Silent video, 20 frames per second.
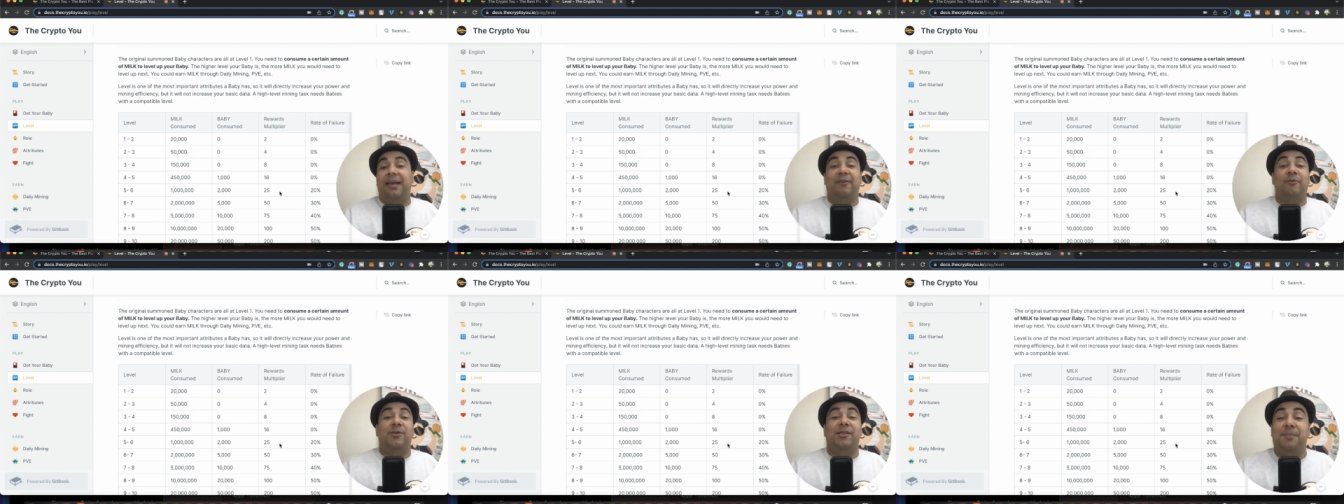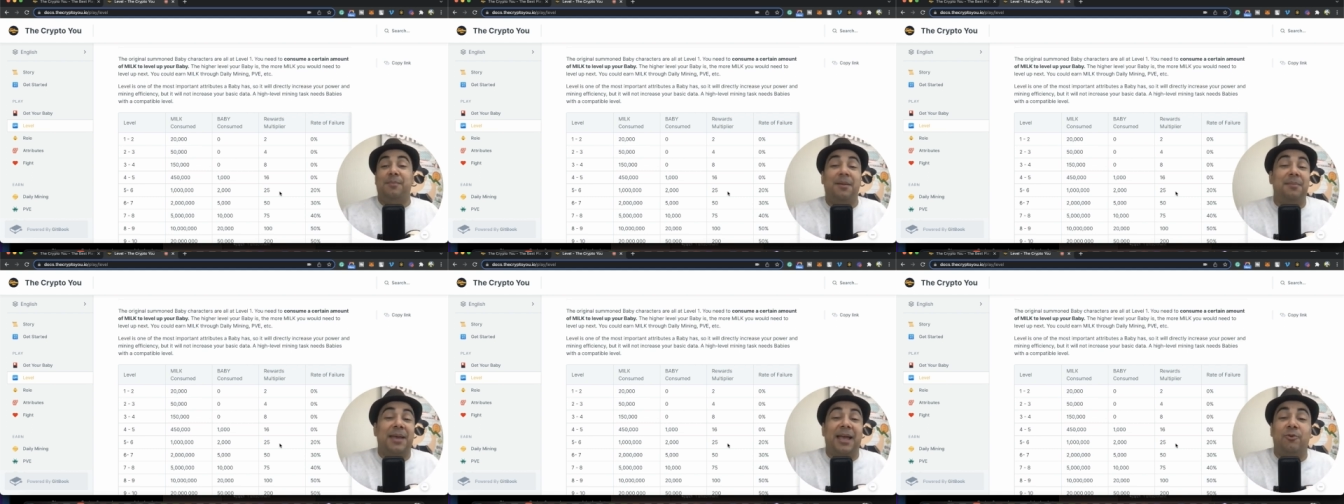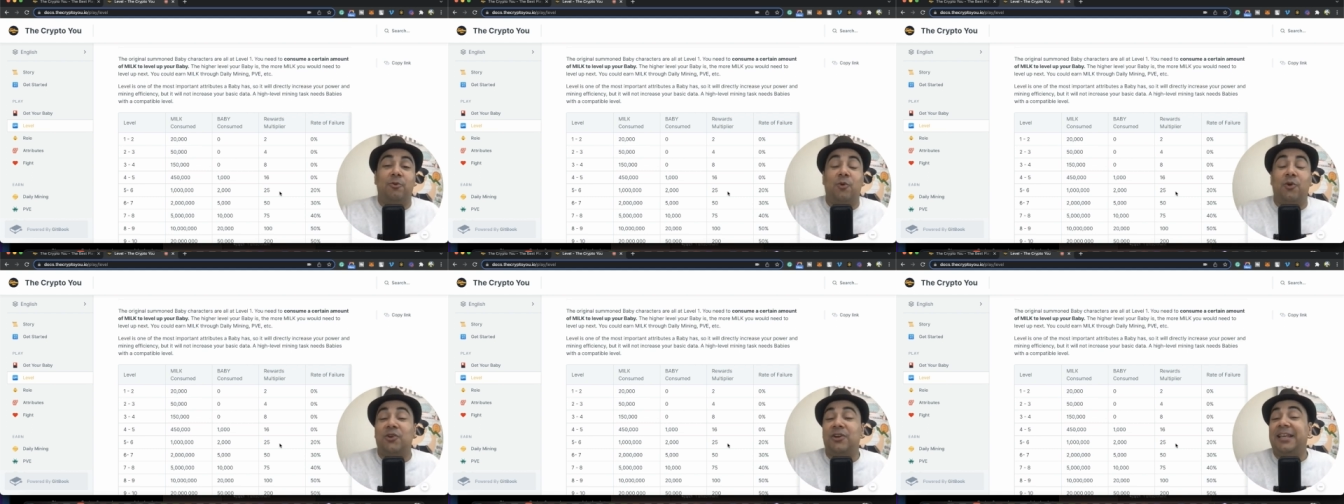When the baby
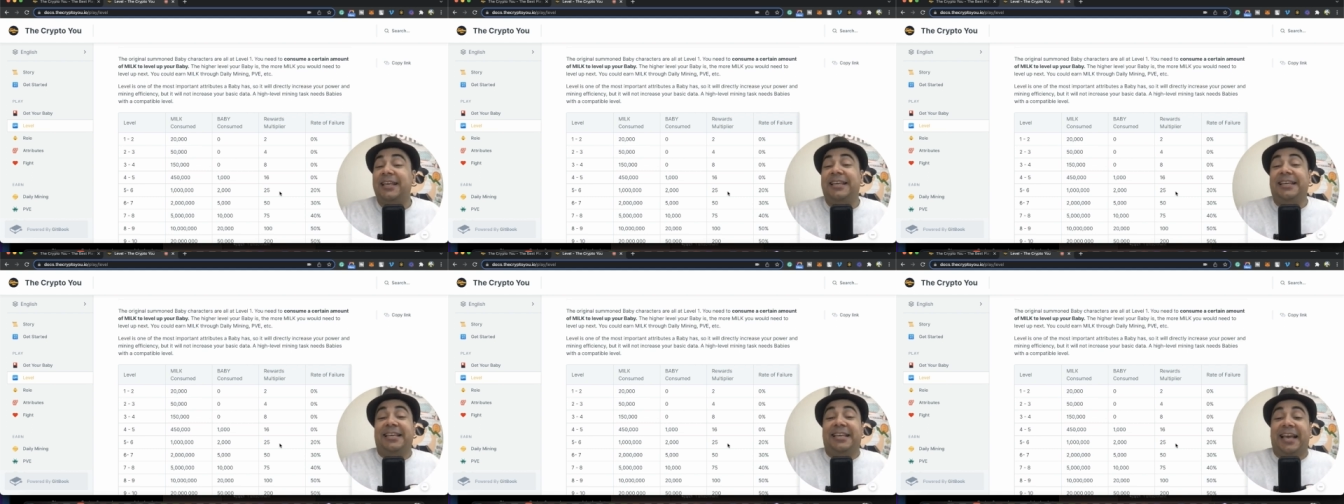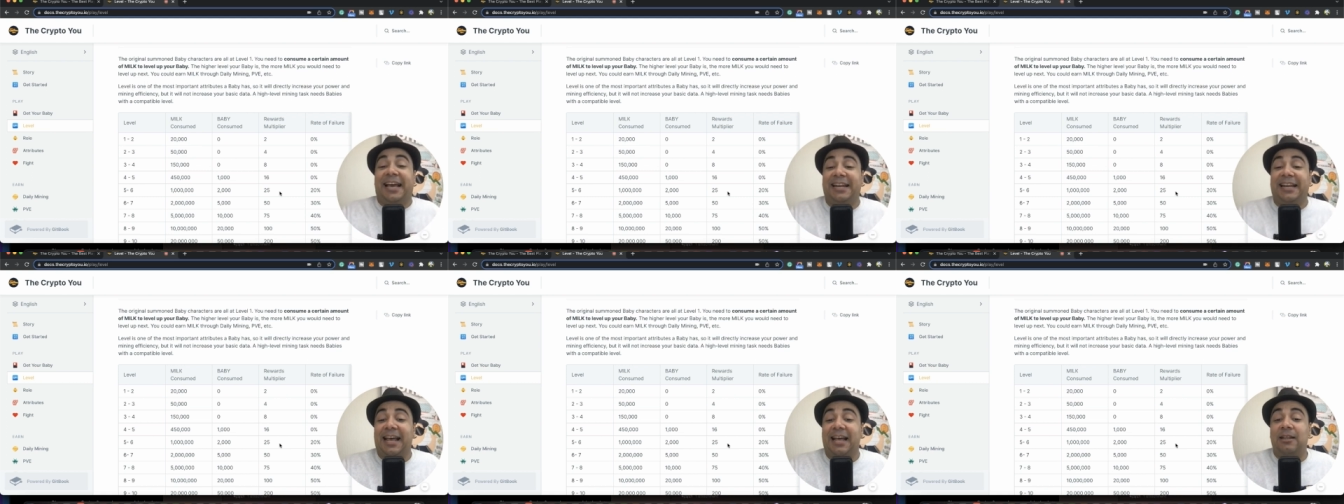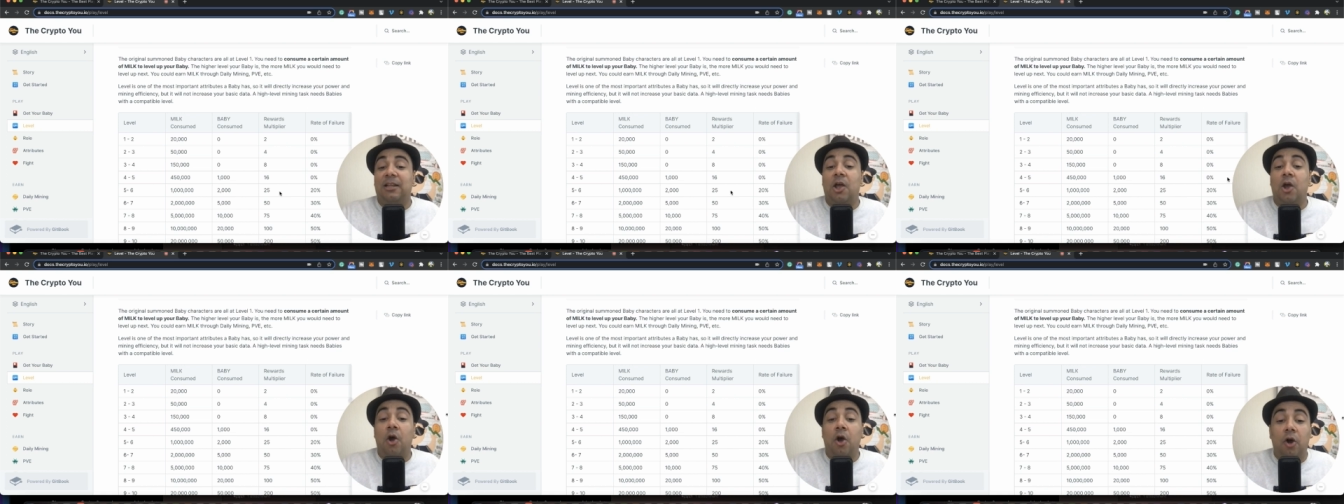at work, he
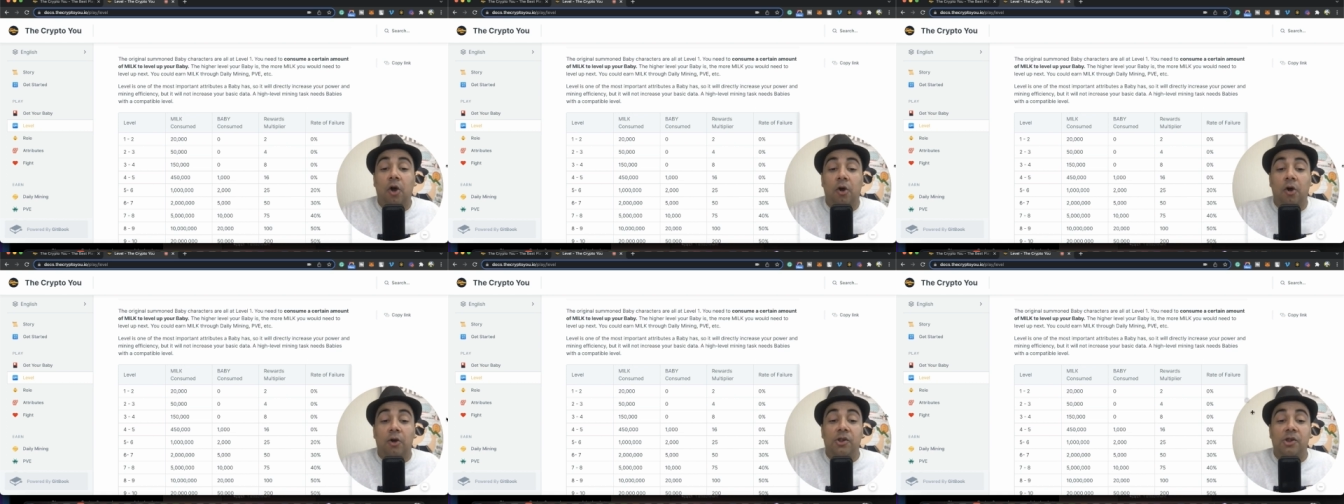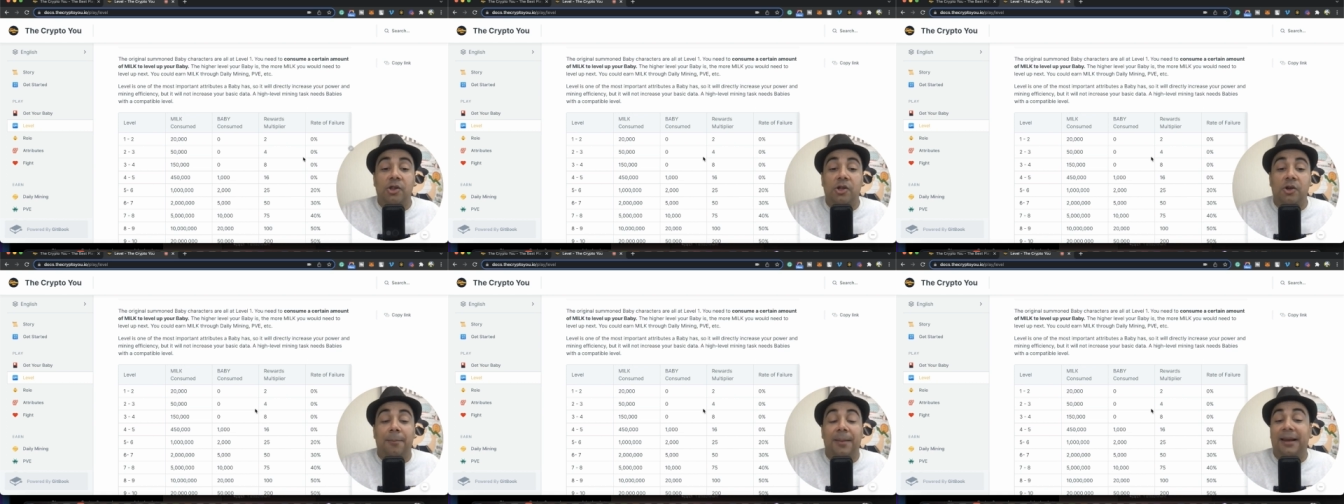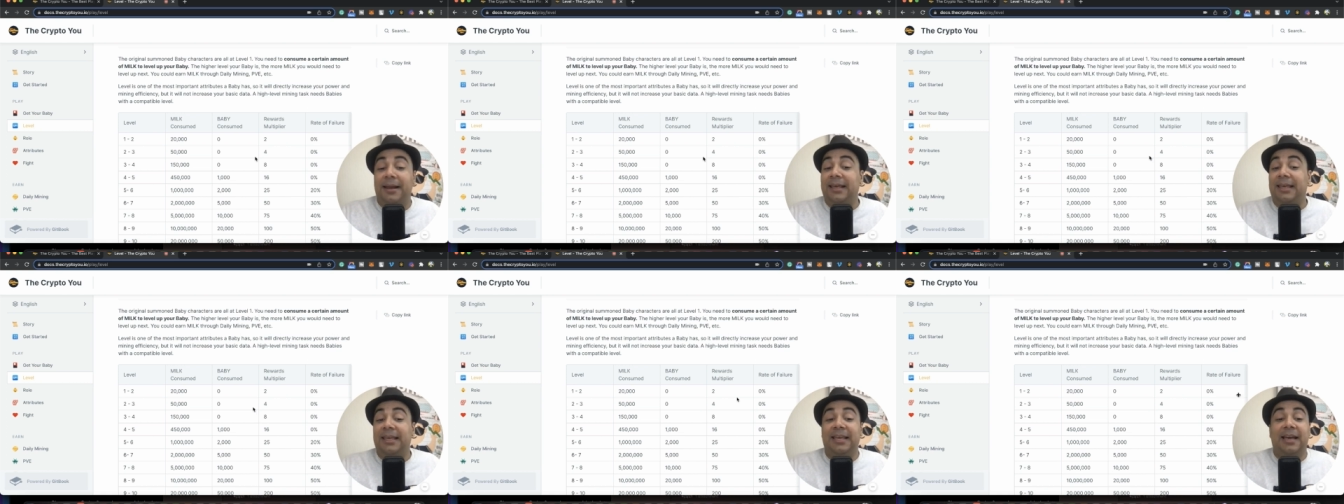cannot consume
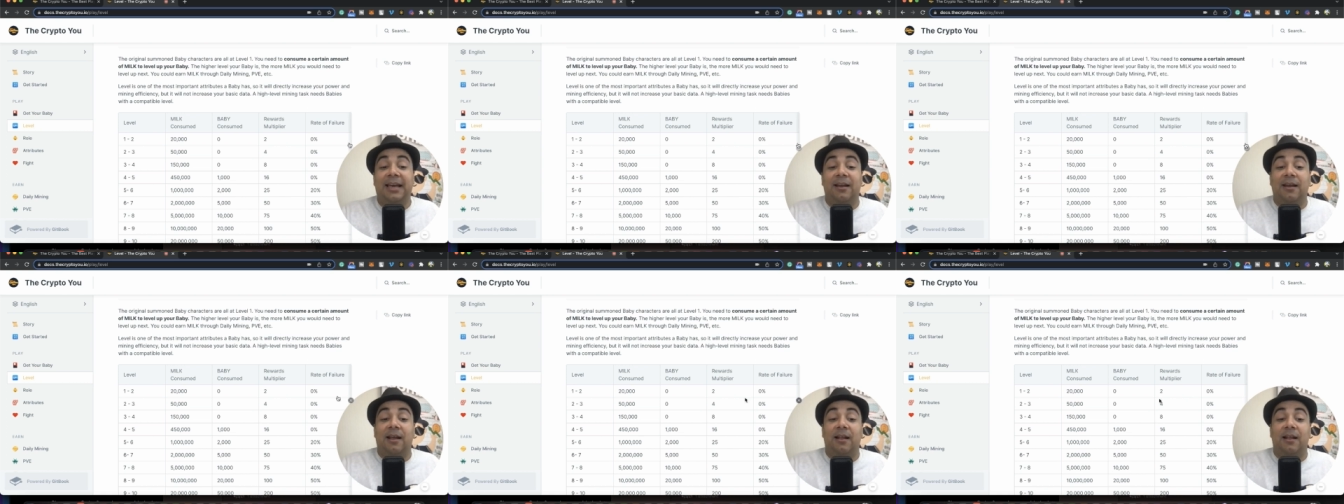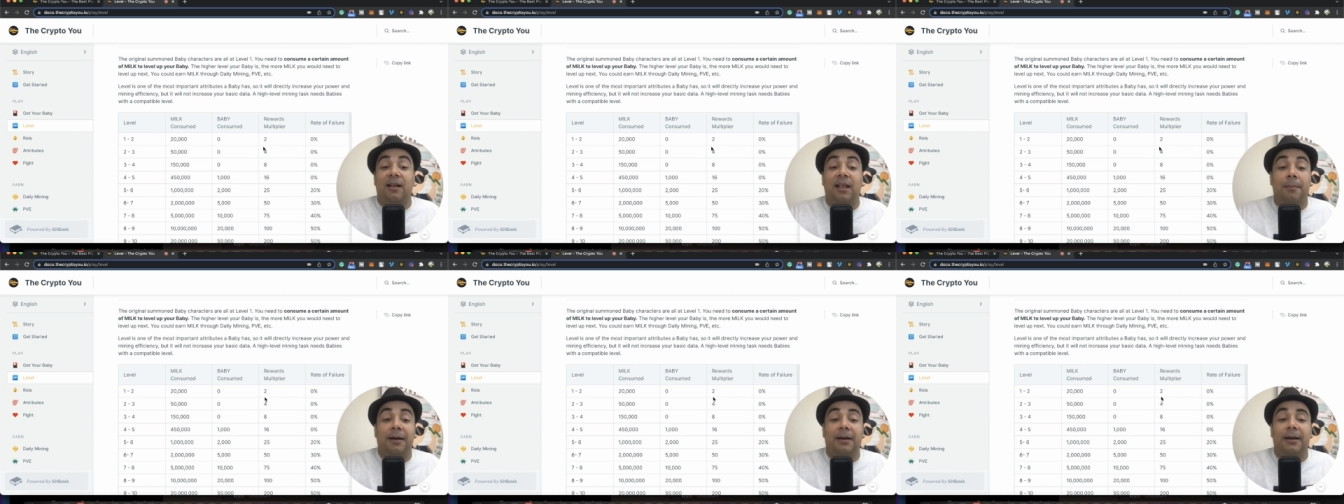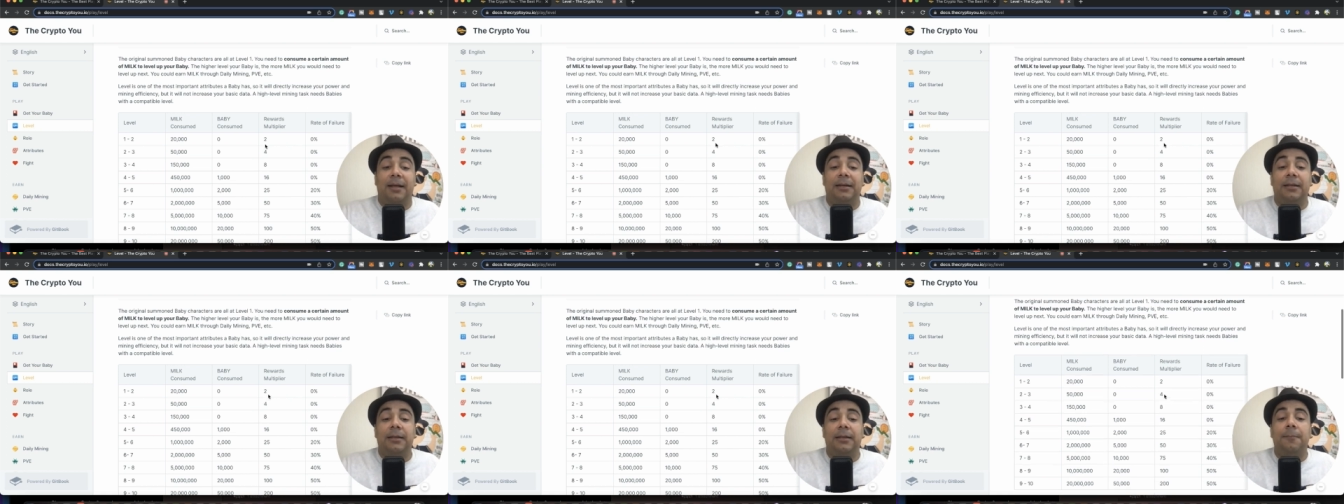milk, he cannot
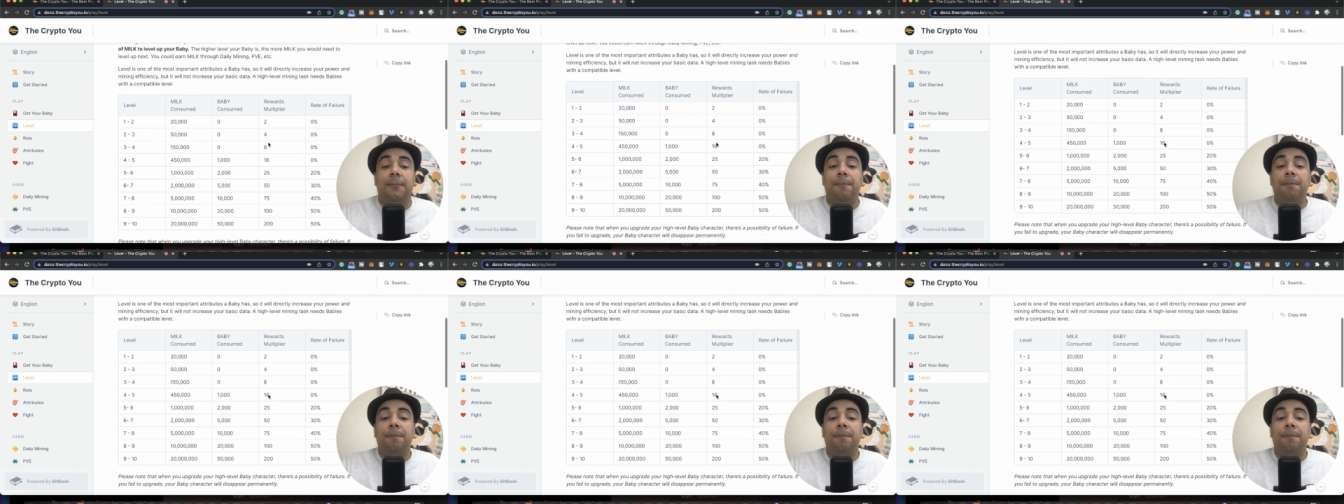upgrade.